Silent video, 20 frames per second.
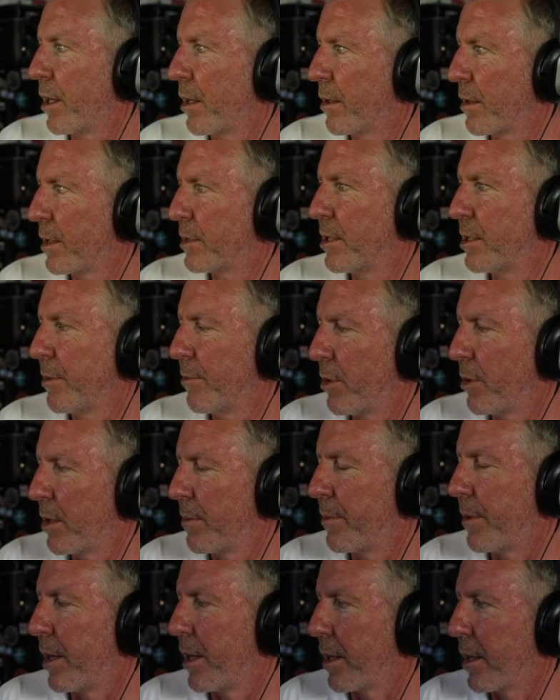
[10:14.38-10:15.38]
They seem pretty
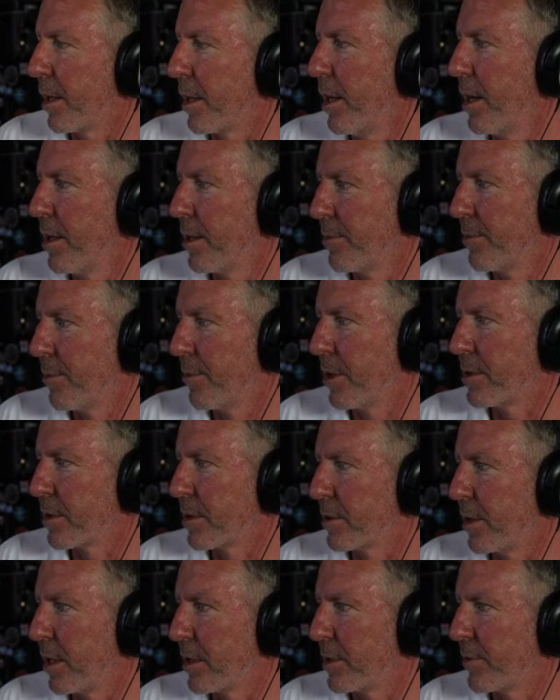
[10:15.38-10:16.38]
big, pretty
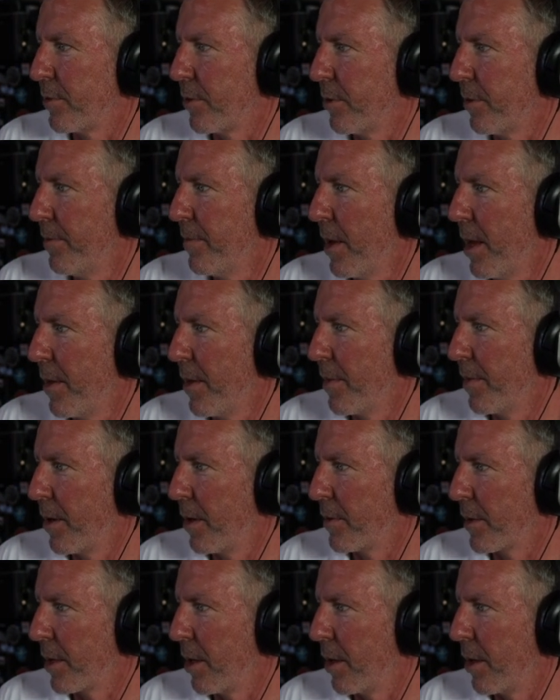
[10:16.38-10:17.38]
successful. There
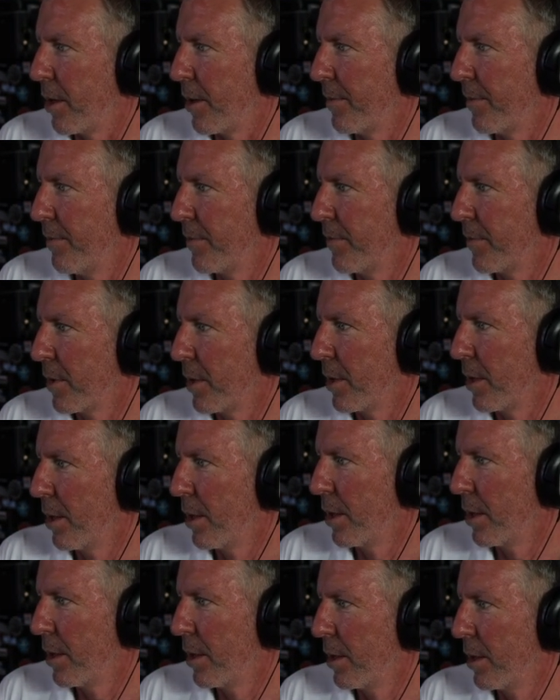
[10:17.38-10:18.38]
they are.
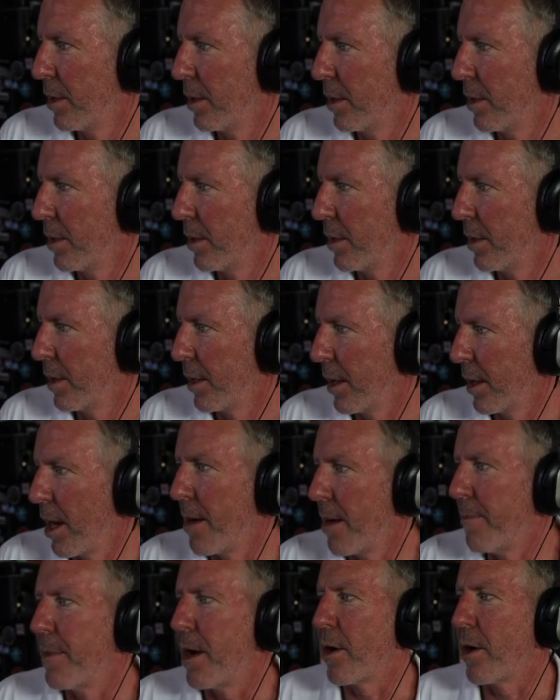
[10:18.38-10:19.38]

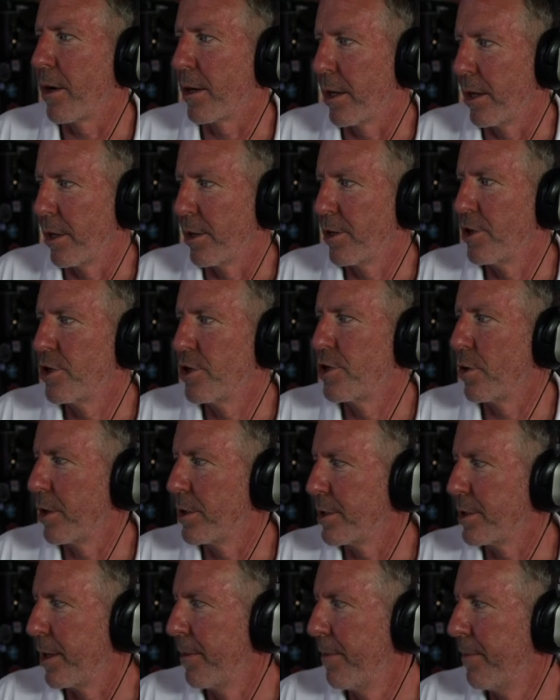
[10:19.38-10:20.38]
America,
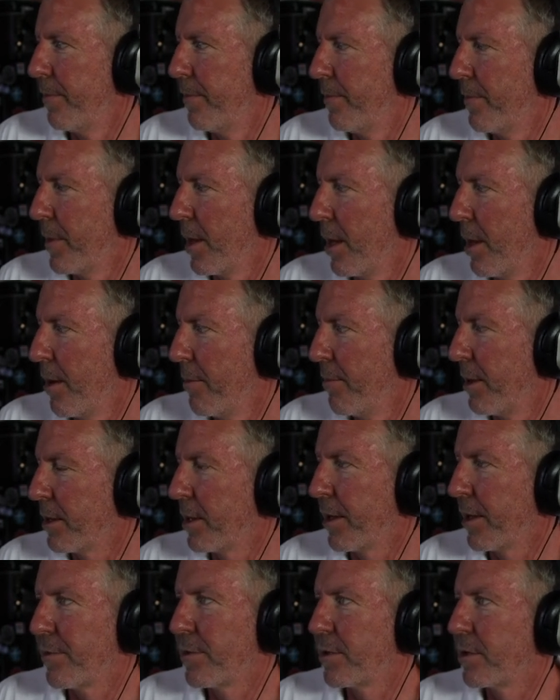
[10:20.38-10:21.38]
Georgia. But
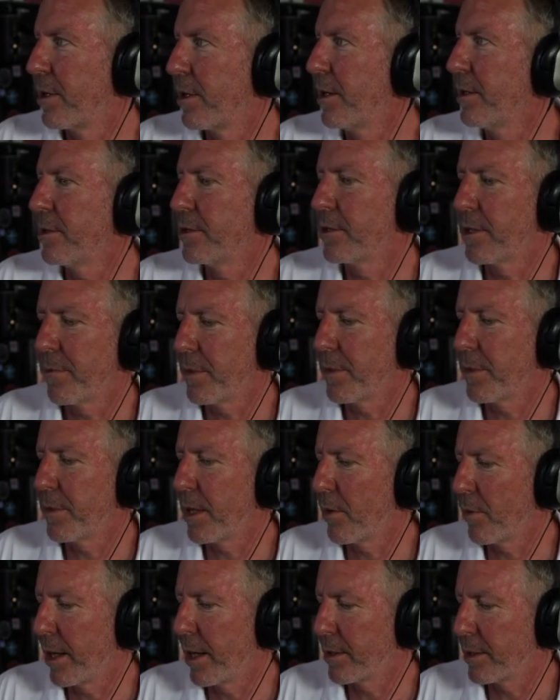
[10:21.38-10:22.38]
they've done something
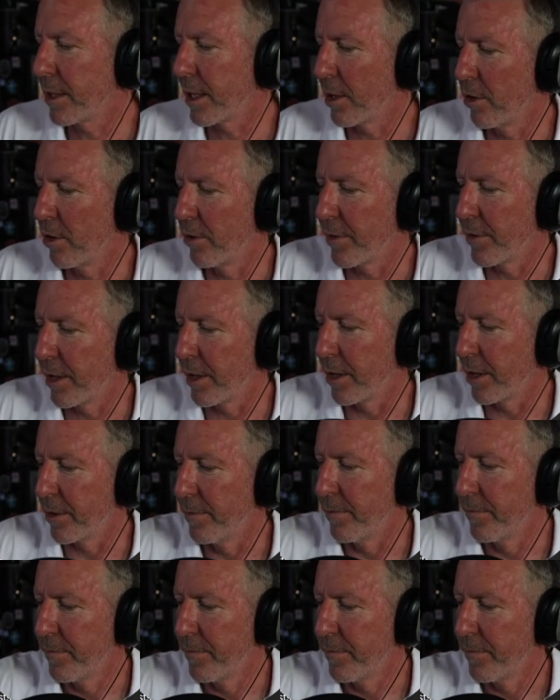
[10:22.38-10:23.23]
right to get over here.